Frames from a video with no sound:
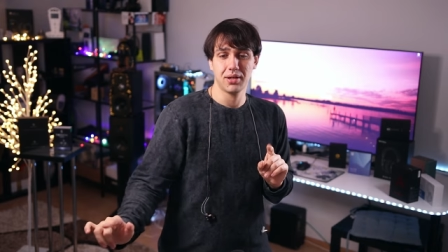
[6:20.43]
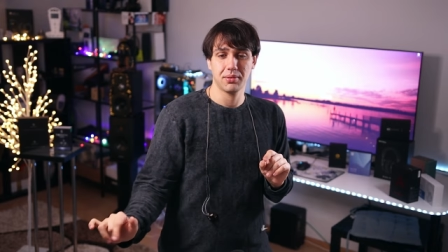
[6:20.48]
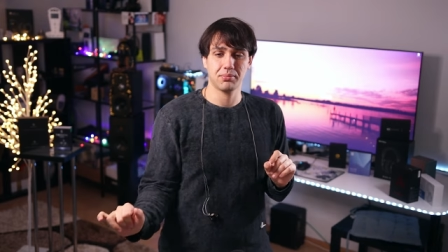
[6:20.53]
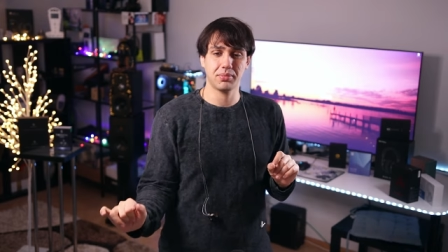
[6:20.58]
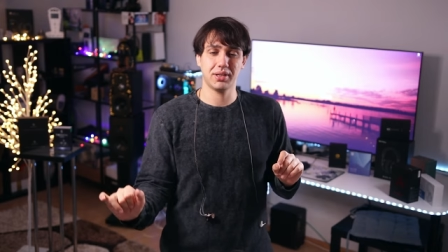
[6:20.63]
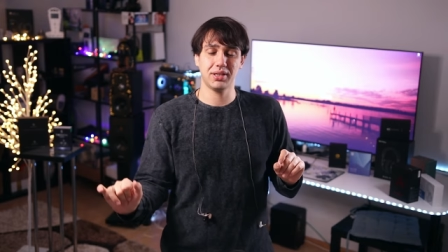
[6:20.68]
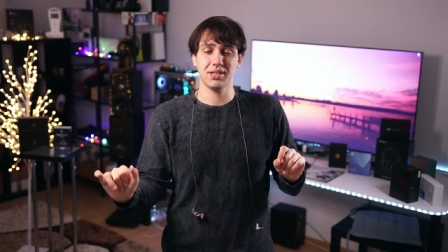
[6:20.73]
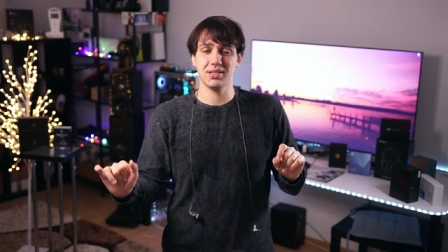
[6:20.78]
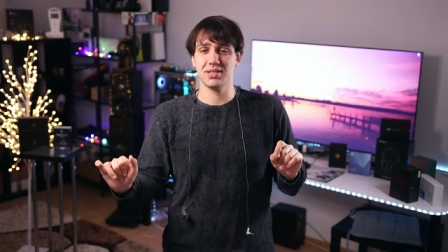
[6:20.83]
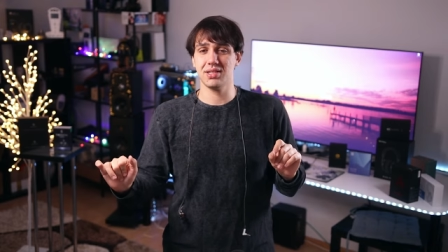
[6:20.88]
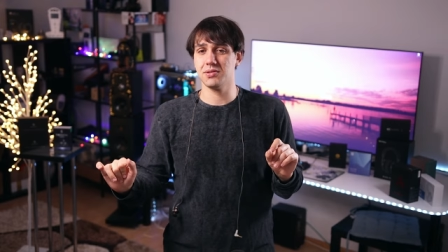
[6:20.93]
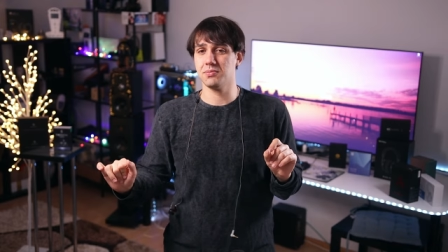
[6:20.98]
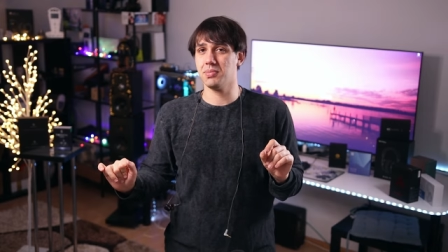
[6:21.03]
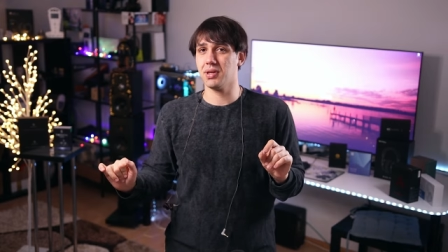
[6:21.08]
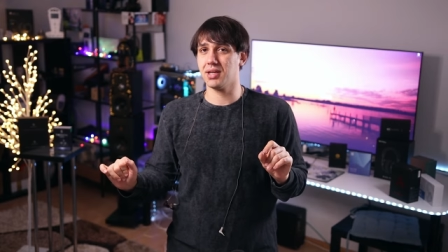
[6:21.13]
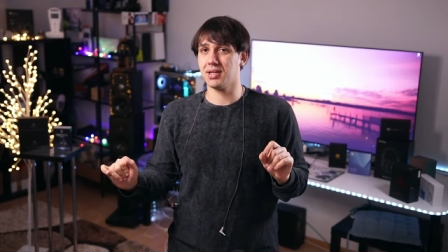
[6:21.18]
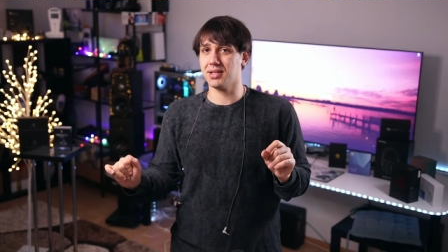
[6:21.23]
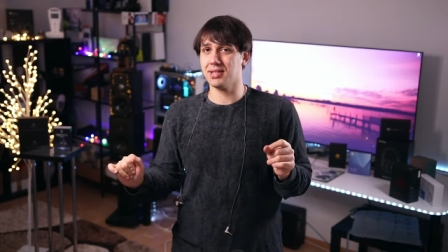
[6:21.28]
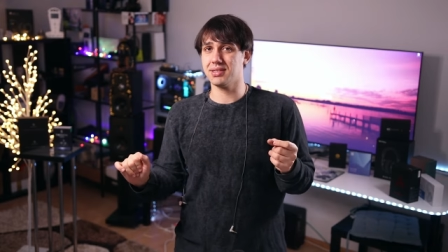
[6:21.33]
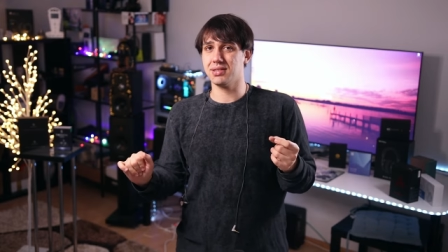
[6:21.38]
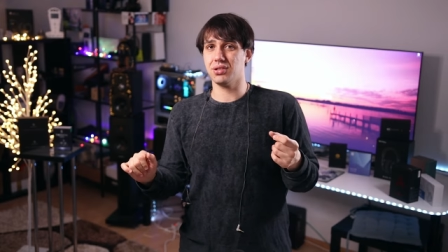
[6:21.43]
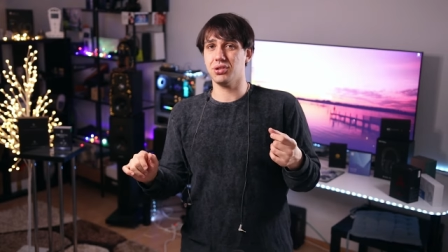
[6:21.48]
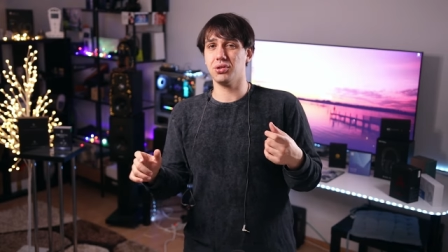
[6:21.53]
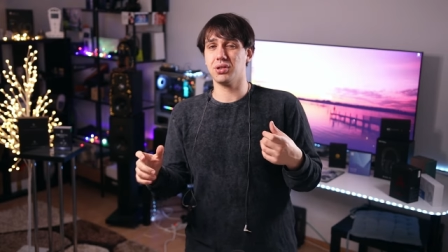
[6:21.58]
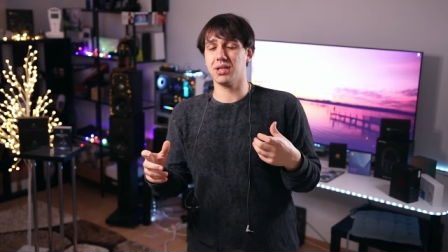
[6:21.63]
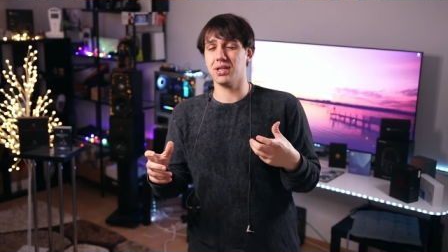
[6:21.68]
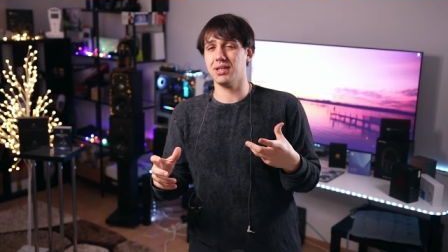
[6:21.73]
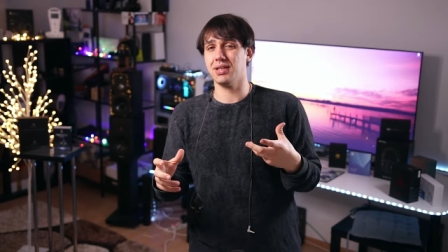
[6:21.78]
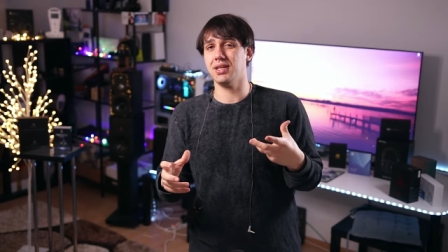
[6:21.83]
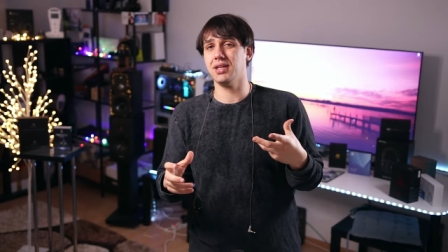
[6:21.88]
but this is because you
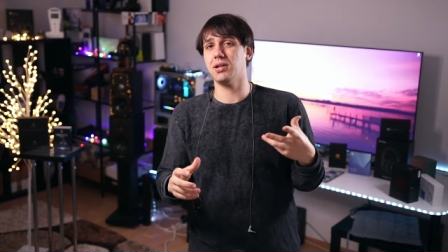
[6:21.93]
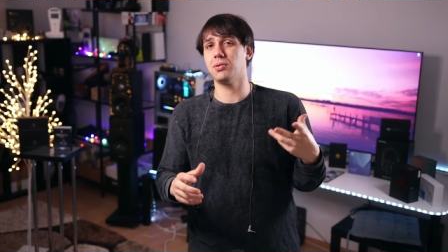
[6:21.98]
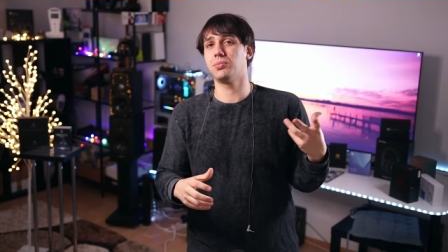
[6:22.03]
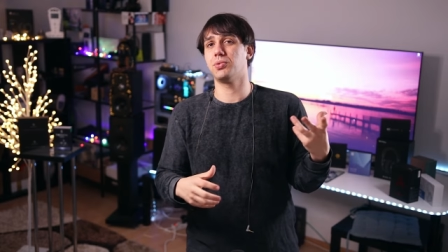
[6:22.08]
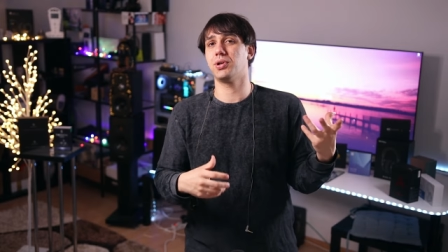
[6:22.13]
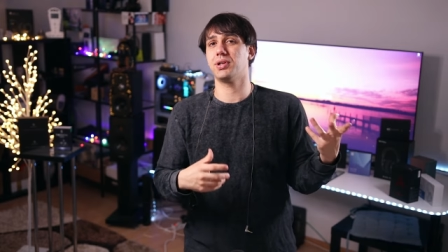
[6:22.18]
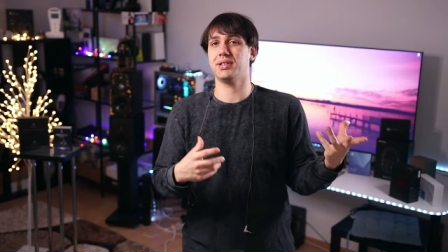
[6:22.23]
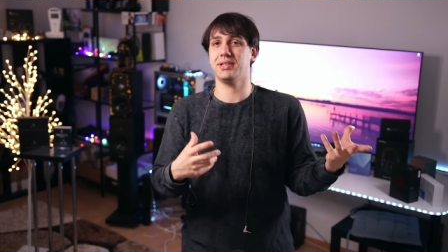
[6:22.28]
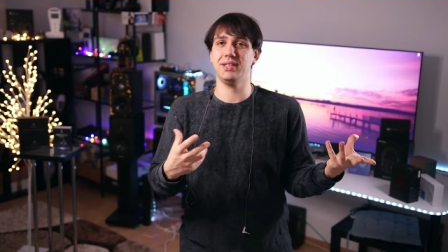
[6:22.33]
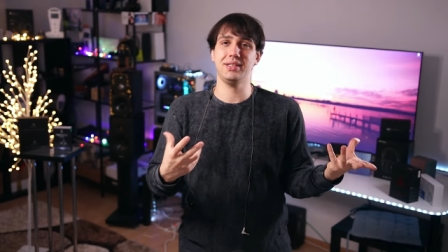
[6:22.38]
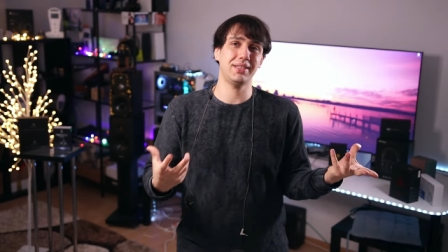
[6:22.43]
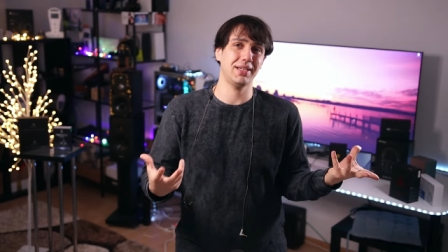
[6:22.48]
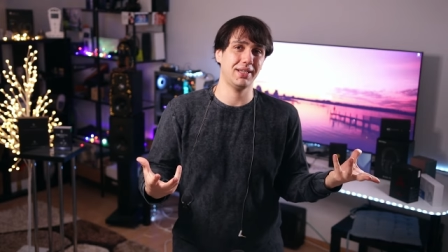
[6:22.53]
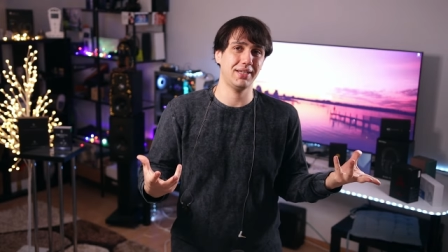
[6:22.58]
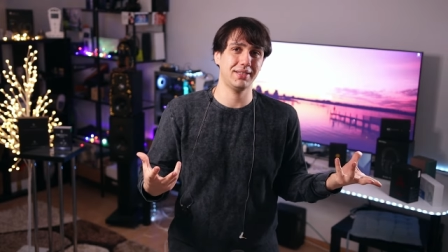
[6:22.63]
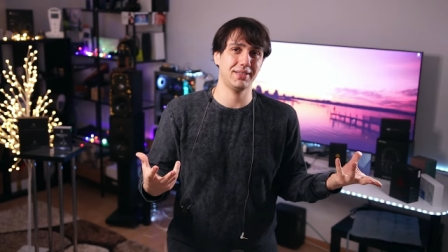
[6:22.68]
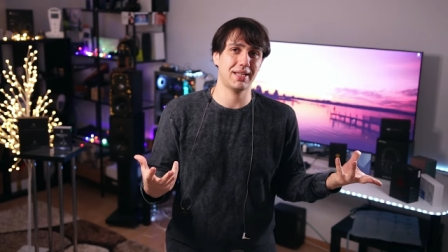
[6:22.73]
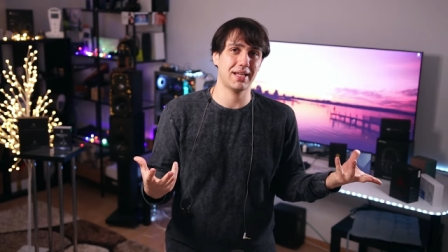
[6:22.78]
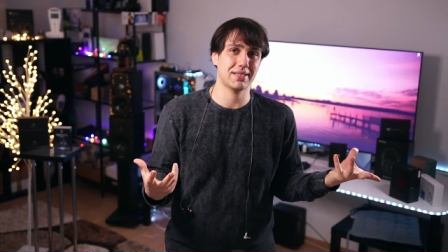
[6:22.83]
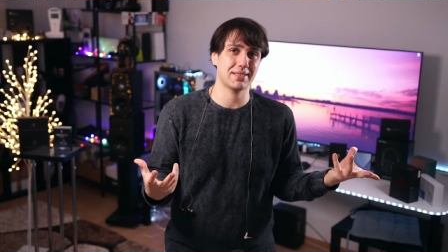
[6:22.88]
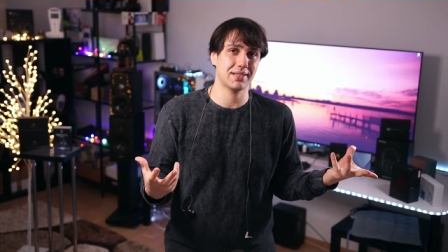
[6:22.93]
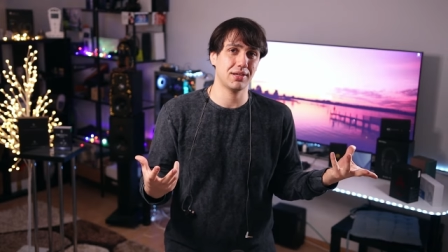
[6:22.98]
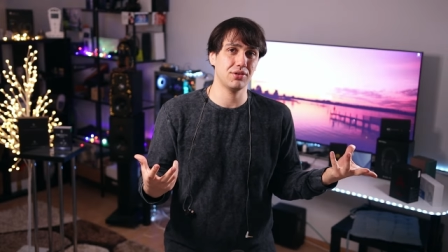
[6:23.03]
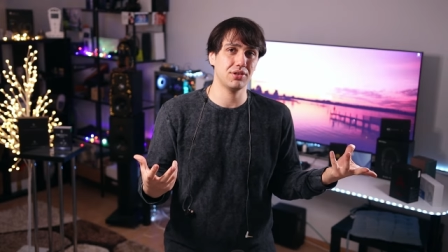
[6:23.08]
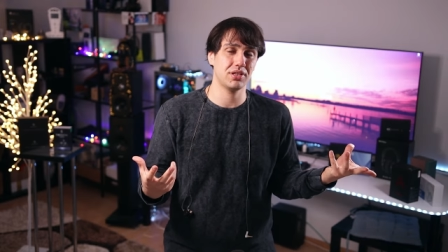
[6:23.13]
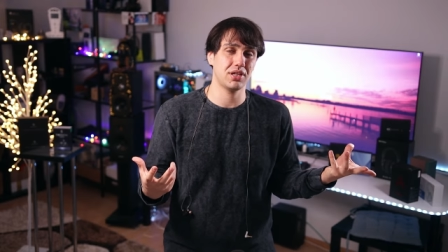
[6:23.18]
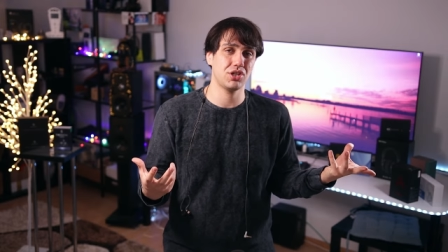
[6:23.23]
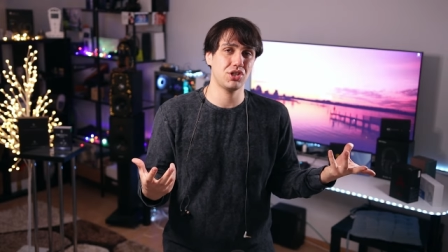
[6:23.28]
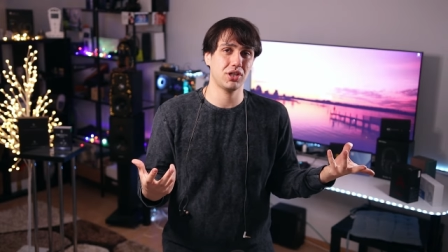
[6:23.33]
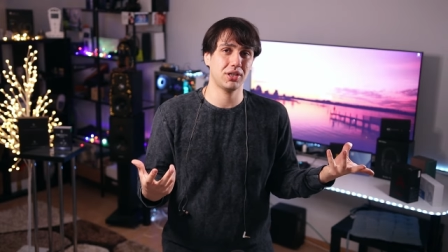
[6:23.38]
can hear more detail in that
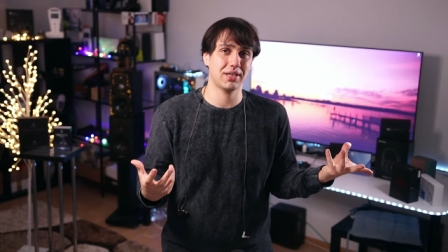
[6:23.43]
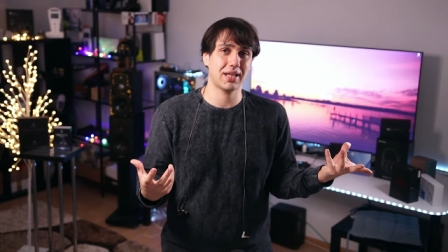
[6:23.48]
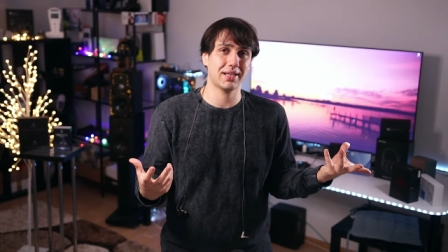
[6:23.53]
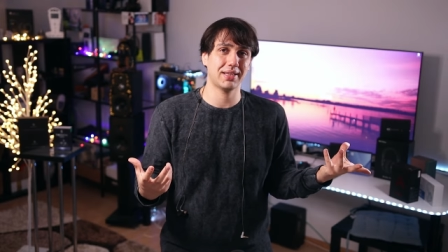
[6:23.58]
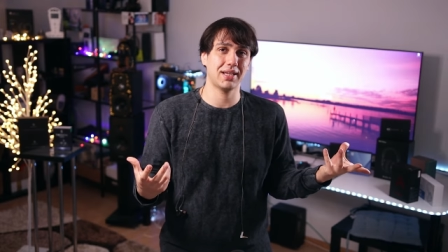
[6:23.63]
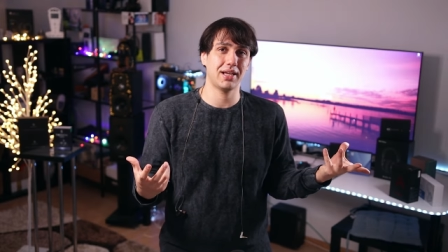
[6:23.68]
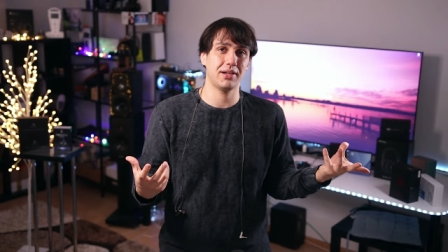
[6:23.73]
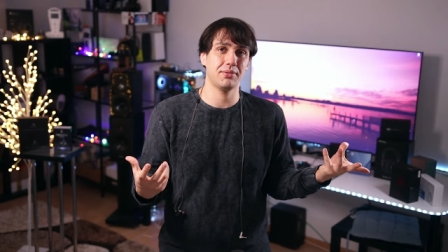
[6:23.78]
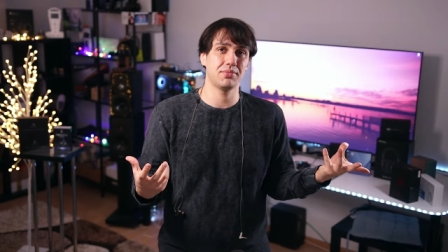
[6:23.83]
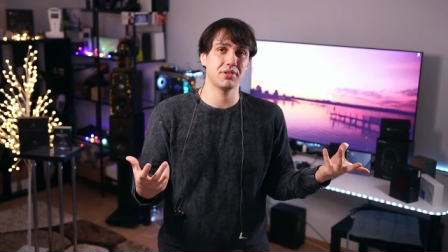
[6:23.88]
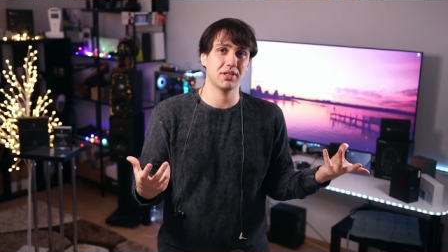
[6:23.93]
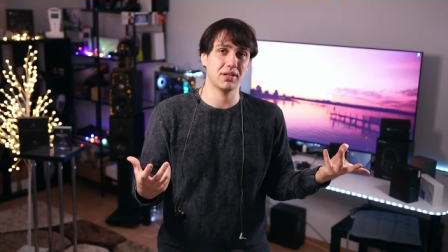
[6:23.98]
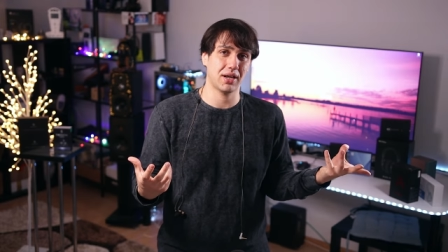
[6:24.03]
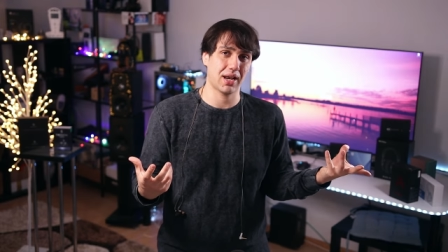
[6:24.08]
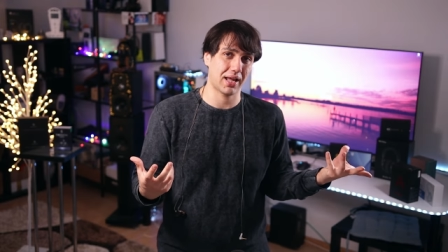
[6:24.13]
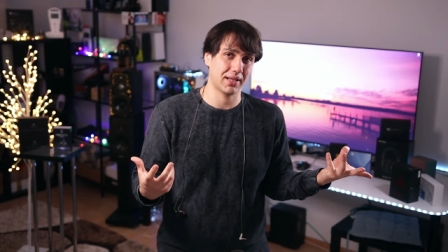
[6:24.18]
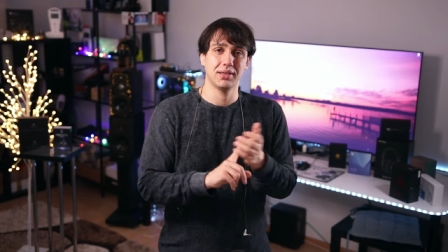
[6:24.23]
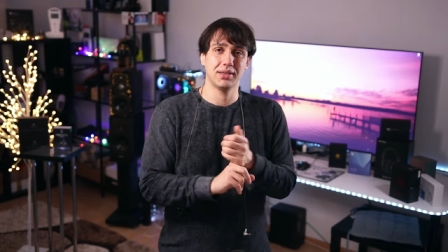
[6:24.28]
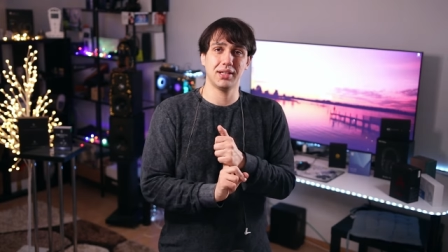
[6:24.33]
soundstage, and that helps a lot.